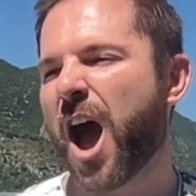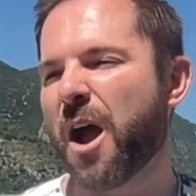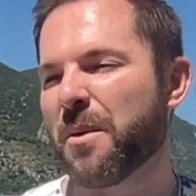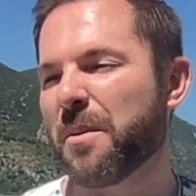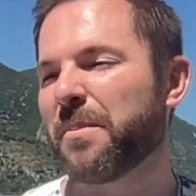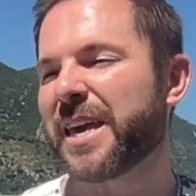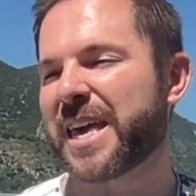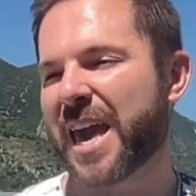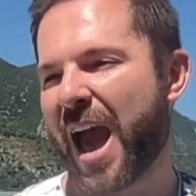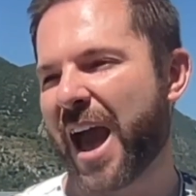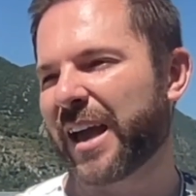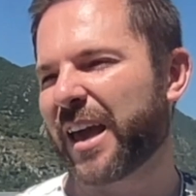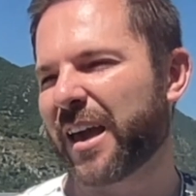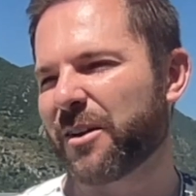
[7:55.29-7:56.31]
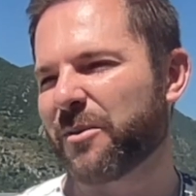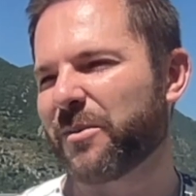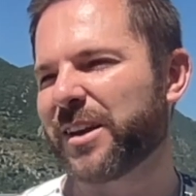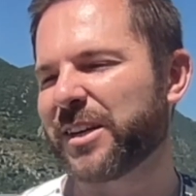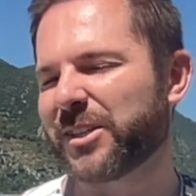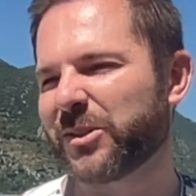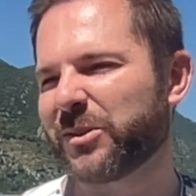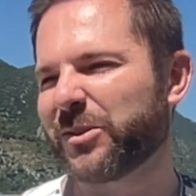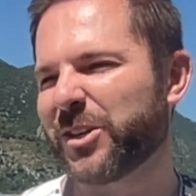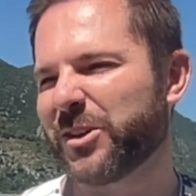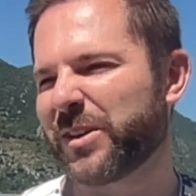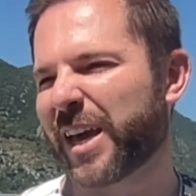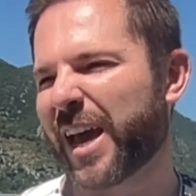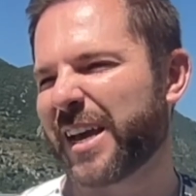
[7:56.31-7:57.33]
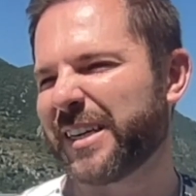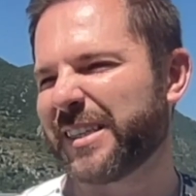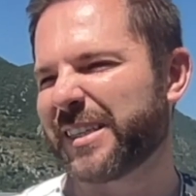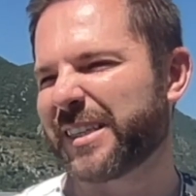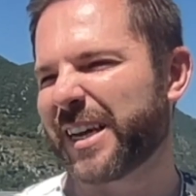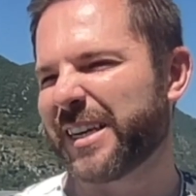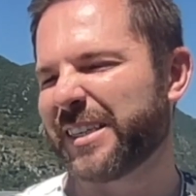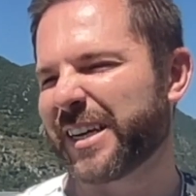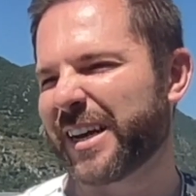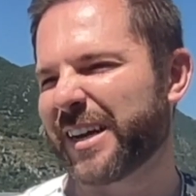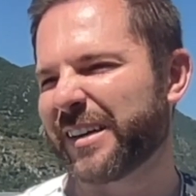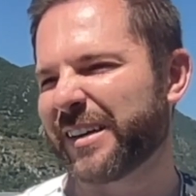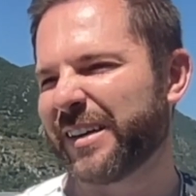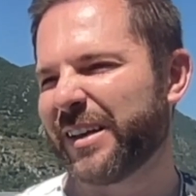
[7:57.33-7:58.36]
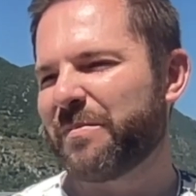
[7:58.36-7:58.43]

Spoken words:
I remember gagging when I saw the UK staging,